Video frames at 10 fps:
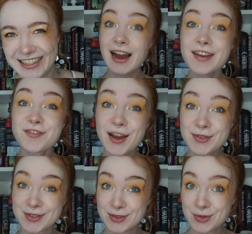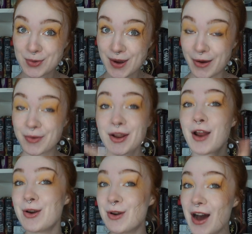I found this quote
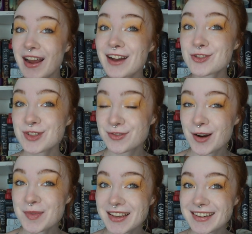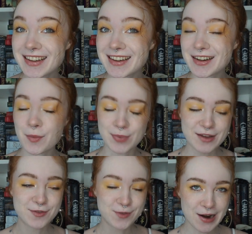not actually from the Aeneid,
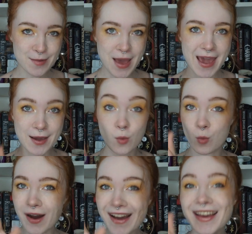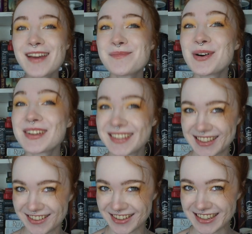but from a YA book
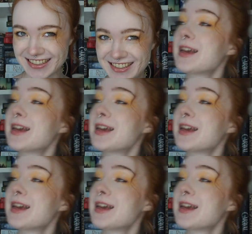series.